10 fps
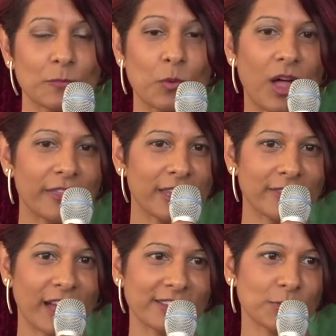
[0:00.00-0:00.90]
well, I think
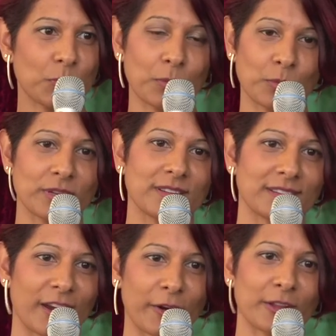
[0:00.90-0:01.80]
that's what would
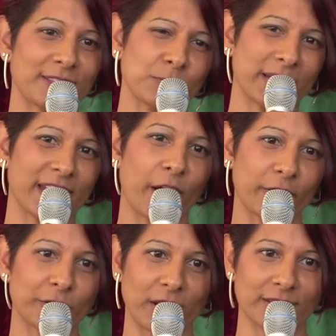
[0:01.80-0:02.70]
char- that's what
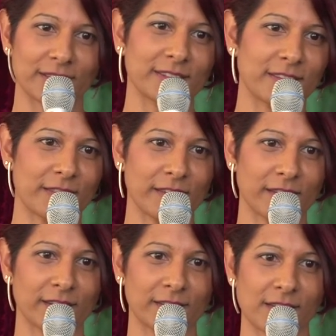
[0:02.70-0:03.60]
characterizes
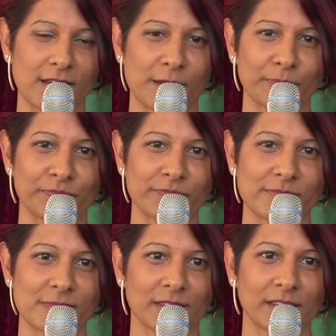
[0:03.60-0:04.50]
the um,
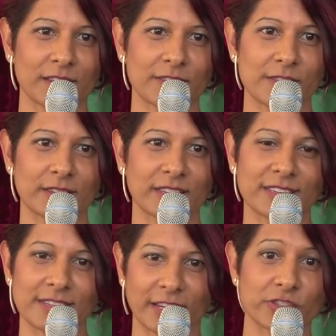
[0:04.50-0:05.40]
the
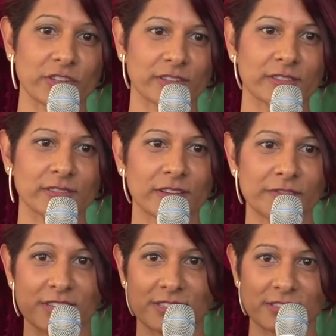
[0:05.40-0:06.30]
intention
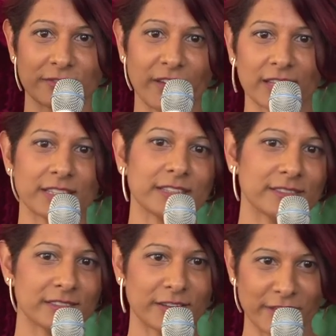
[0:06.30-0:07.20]
of this valley
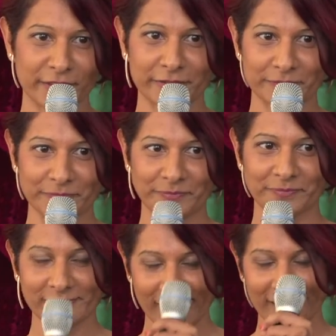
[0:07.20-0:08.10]
of love.
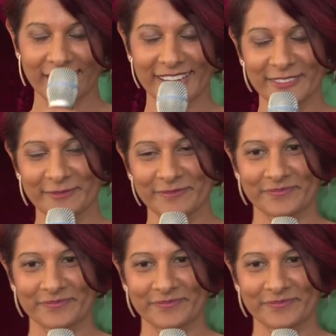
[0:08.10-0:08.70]
Thank you.